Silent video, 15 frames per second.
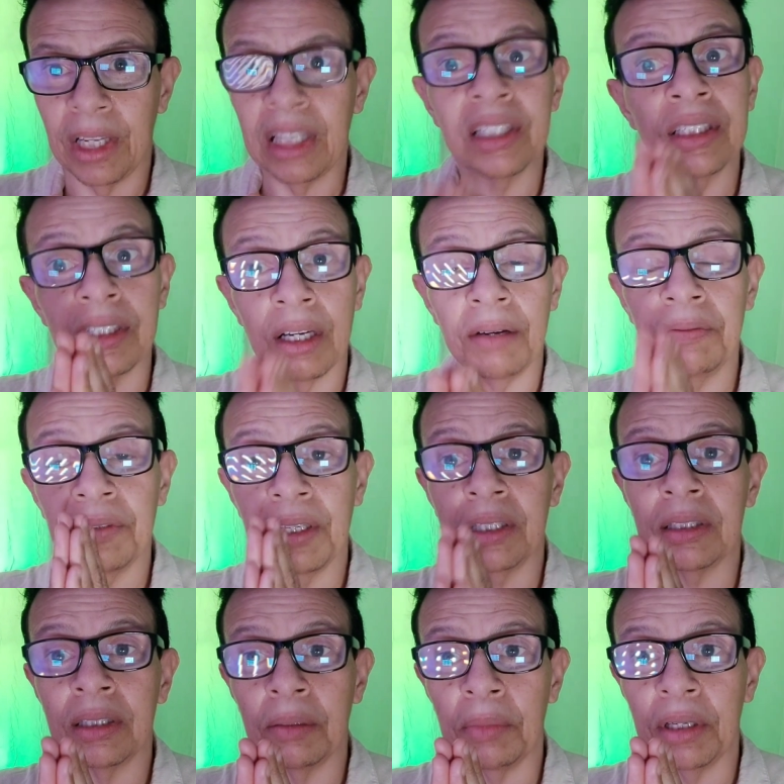It's tough to
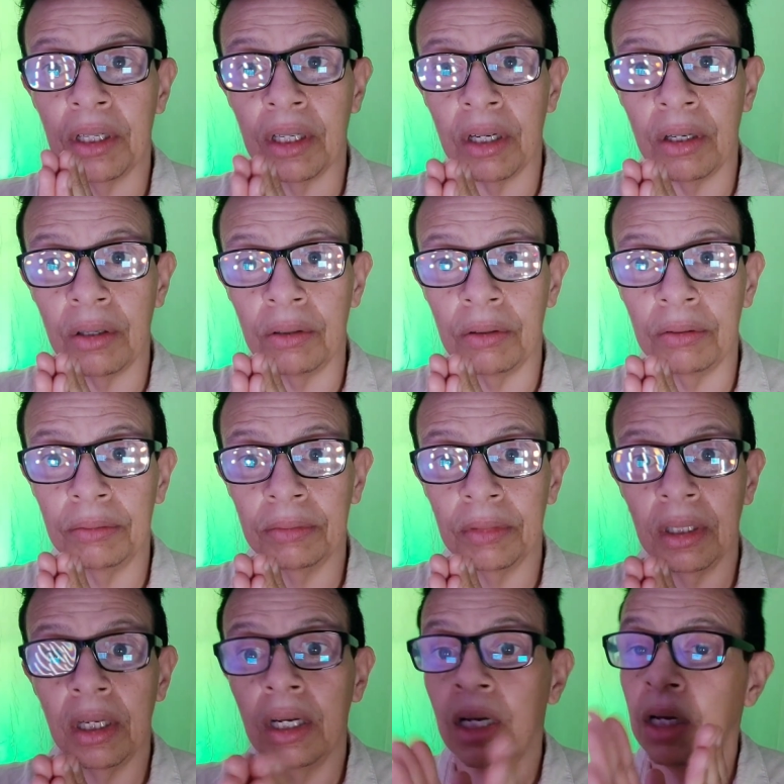let somebody go,
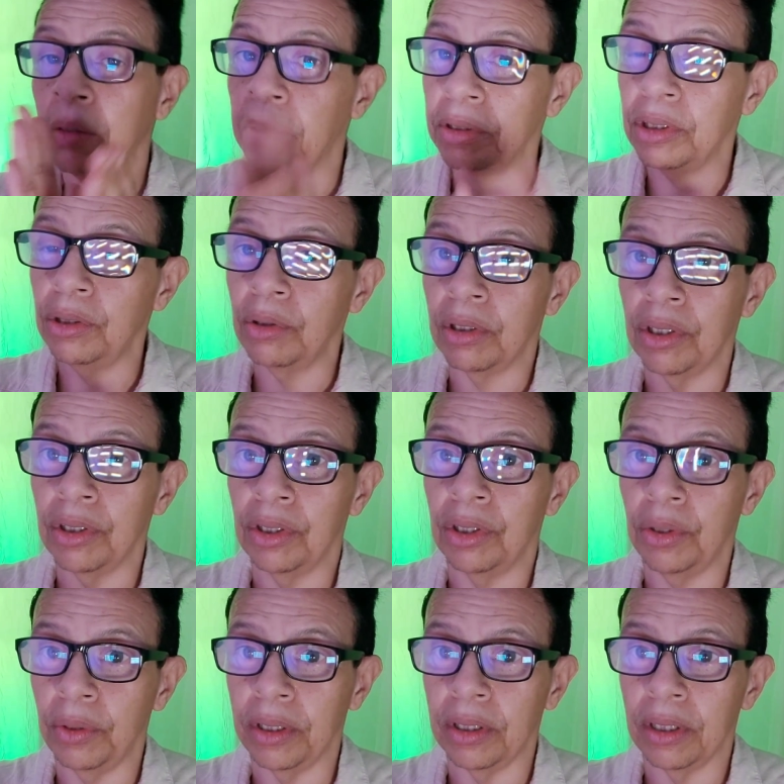but you can
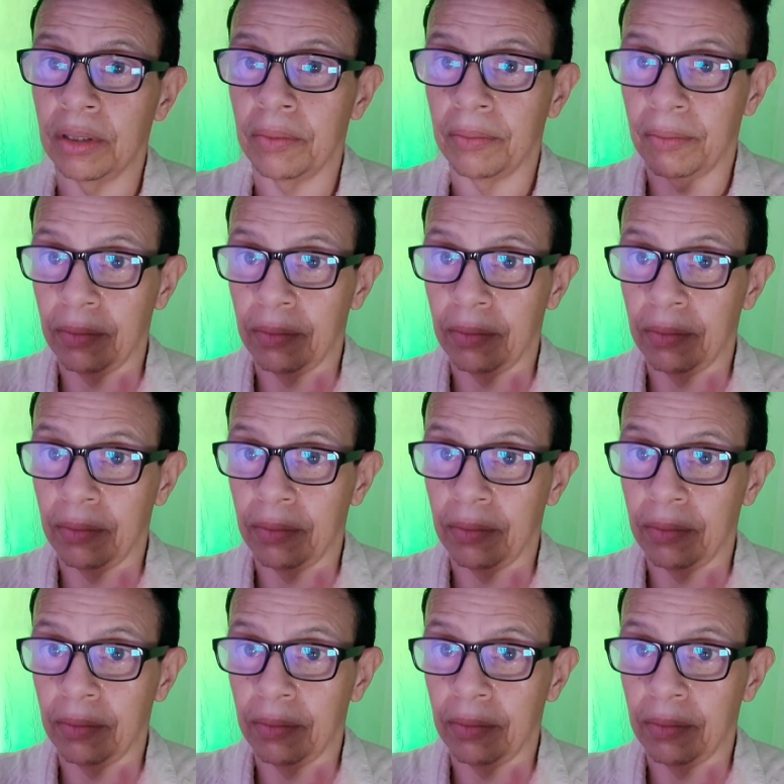do it.